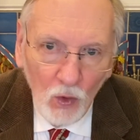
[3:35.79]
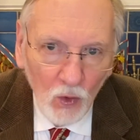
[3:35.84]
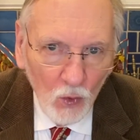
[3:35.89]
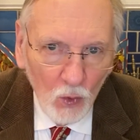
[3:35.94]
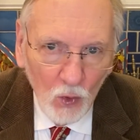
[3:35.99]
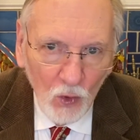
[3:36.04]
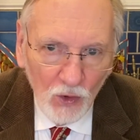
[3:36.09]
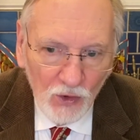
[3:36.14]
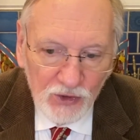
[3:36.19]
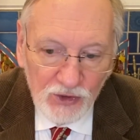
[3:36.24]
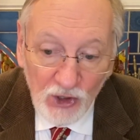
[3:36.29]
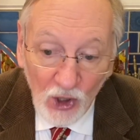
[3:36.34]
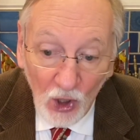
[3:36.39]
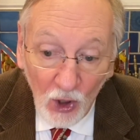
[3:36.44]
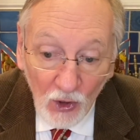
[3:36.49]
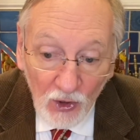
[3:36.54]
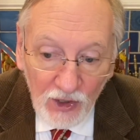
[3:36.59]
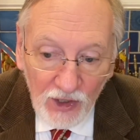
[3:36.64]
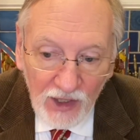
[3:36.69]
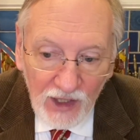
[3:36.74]
or
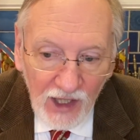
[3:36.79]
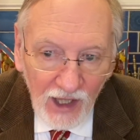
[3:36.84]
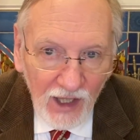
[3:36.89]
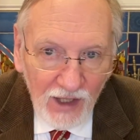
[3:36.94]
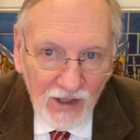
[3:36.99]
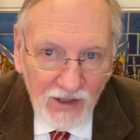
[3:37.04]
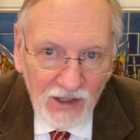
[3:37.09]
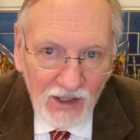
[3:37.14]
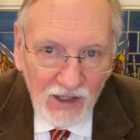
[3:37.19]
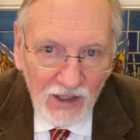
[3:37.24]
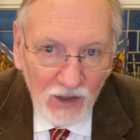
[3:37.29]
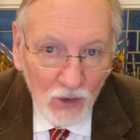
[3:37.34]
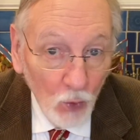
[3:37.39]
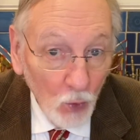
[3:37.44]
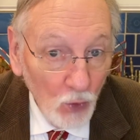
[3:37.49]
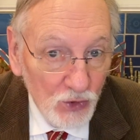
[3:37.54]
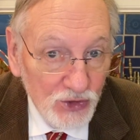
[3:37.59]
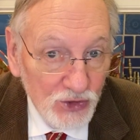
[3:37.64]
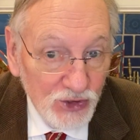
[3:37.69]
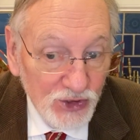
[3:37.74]
dark candy
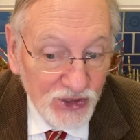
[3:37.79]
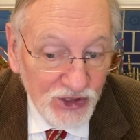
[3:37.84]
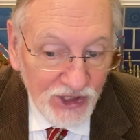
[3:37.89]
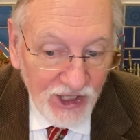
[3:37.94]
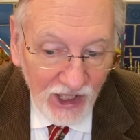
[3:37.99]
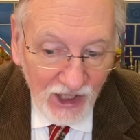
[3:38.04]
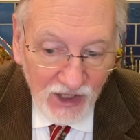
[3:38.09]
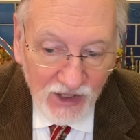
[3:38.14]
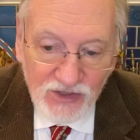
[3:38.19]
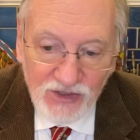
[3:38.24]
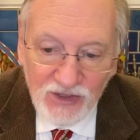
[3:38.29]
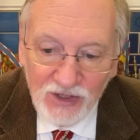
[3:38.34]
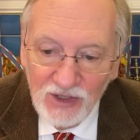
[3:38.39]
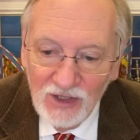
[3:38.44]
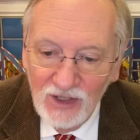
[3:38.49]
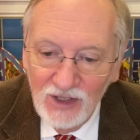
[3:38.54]
or sticks